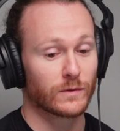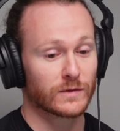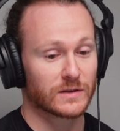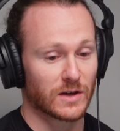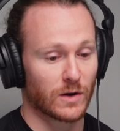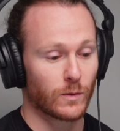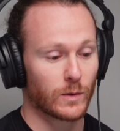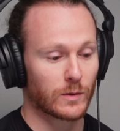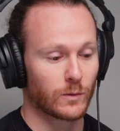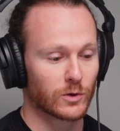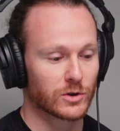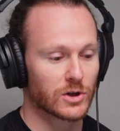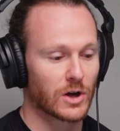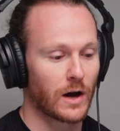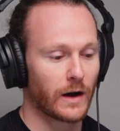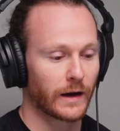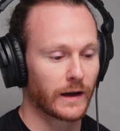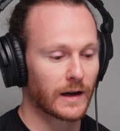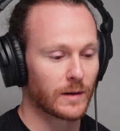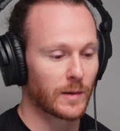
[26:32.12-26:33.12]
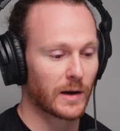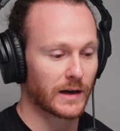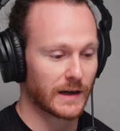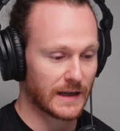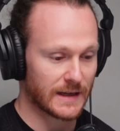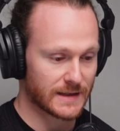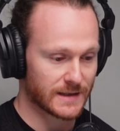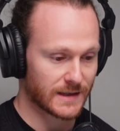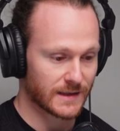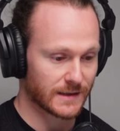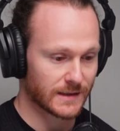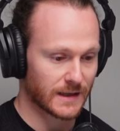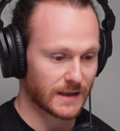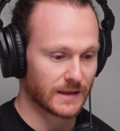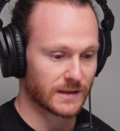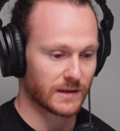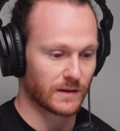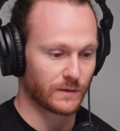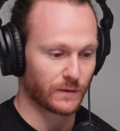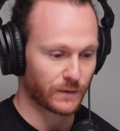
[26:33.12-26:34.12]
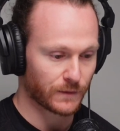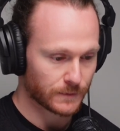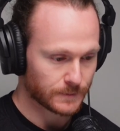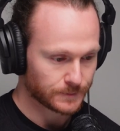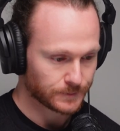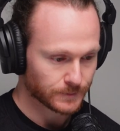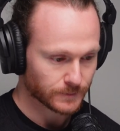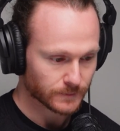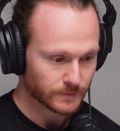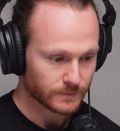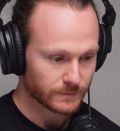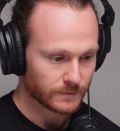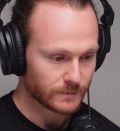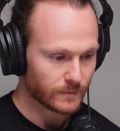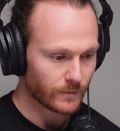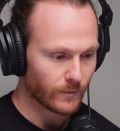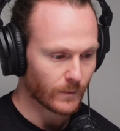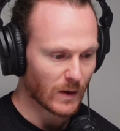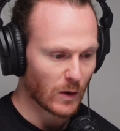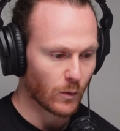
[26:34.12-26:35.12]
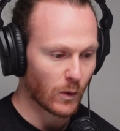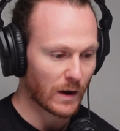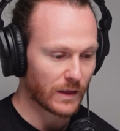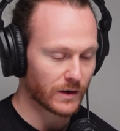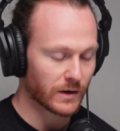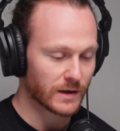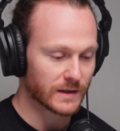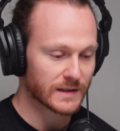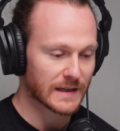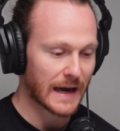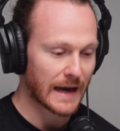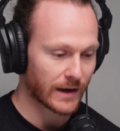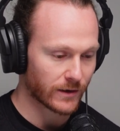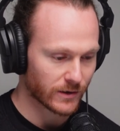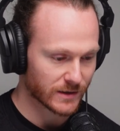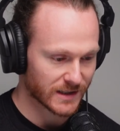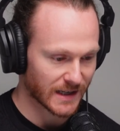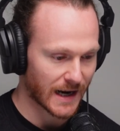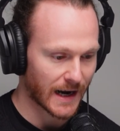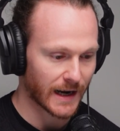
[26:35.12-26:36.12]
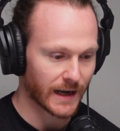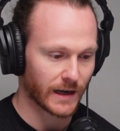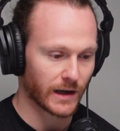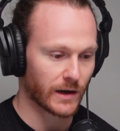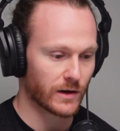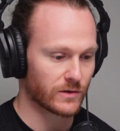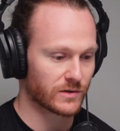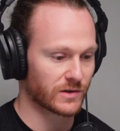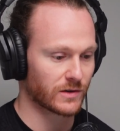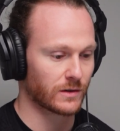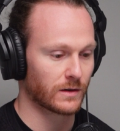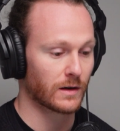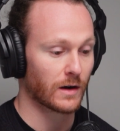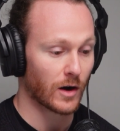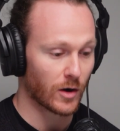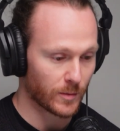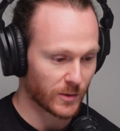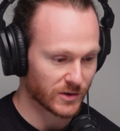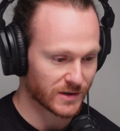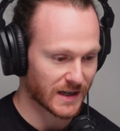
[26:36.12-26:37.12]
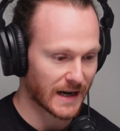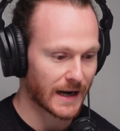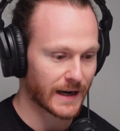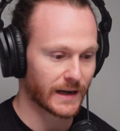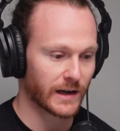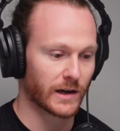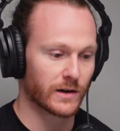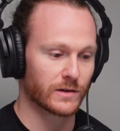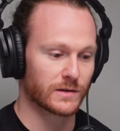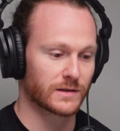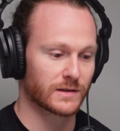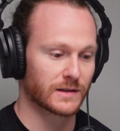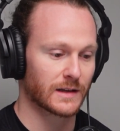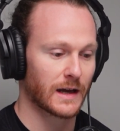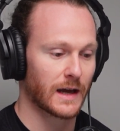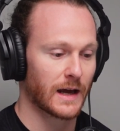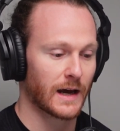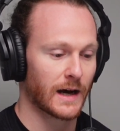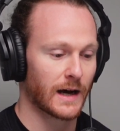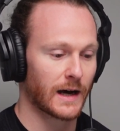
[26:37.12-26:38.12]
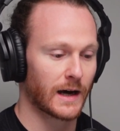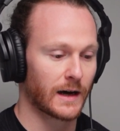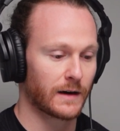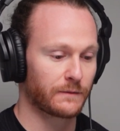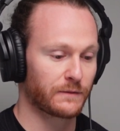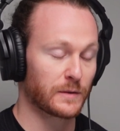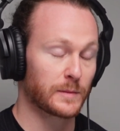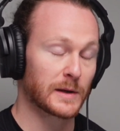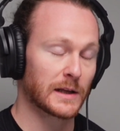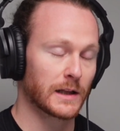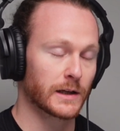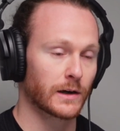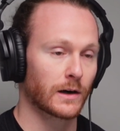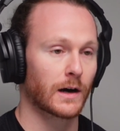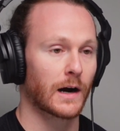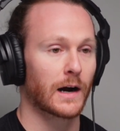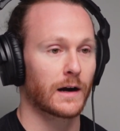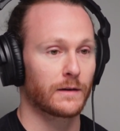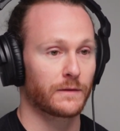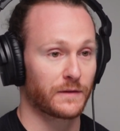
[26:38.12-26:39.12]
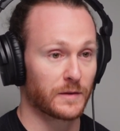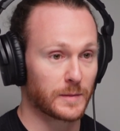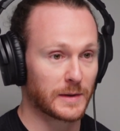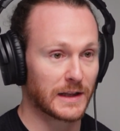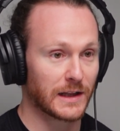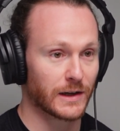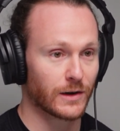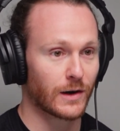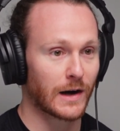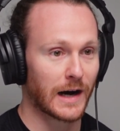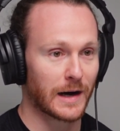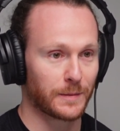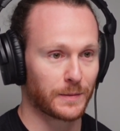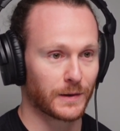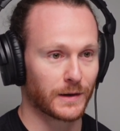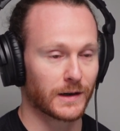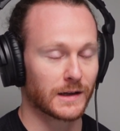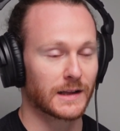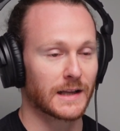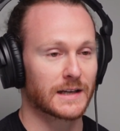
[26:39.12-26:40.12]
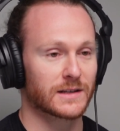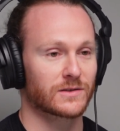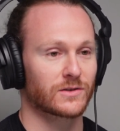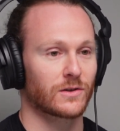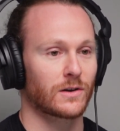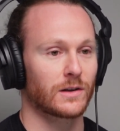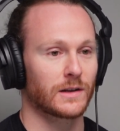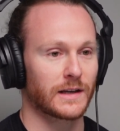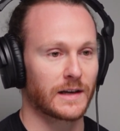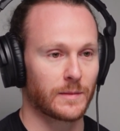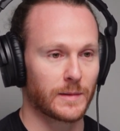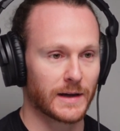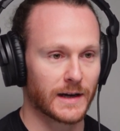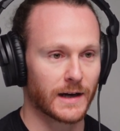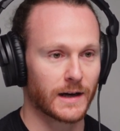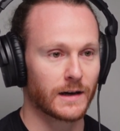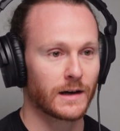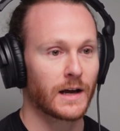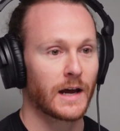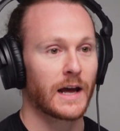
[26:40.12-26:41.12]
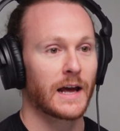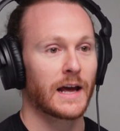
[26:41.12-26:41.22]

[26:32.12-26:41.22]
So when we're talking about instances of whether it's heterozygous or homozygous familial hypercholesterolemia,